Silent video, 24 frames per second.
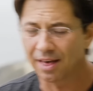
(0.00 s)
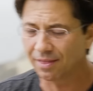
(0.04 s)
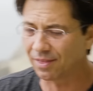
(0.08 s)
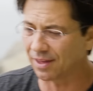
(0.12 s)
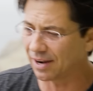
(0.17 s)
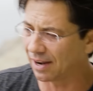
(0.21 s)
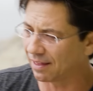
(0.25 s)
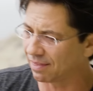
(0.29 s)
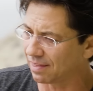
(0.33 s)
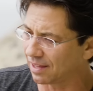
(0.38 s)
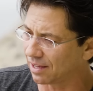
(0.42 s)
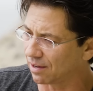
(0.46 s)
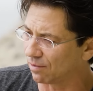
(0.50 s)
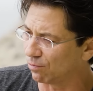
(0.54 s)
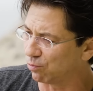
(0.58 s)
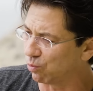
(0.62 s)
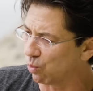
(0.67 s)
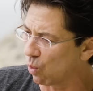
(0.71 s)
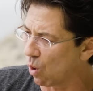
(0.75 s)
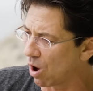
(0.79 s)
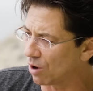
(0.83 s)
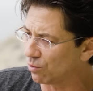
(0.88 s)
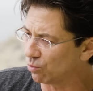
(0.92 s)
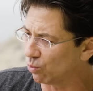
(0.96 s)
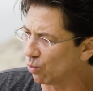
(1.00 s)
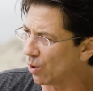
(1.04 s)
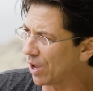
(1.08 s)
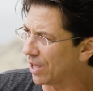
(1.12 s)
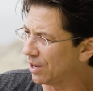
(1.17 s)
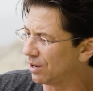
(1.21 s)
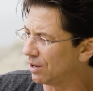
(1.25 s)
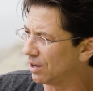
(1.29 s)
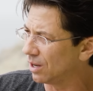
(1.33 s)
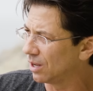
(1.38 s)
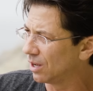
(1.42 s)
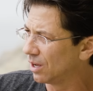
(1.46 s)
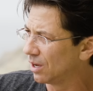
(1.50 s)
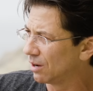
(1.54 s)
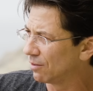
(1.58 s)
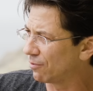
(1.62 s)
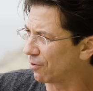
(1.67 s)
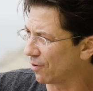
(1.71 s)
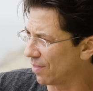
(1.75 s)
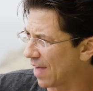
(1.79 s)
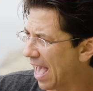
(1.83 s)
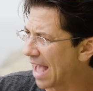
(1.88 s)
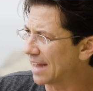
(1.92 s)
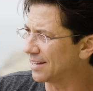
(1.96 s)
Then I think of one win
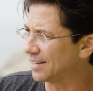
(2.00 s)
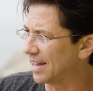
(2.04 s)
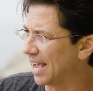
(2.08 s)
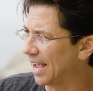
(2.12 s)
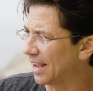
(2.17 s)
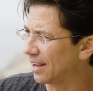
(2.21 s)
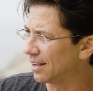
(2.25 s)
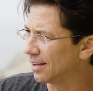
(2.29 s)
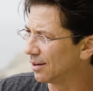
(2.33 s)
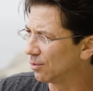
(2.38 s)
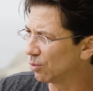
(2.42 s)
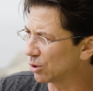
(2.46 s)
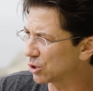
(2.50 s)
for that day.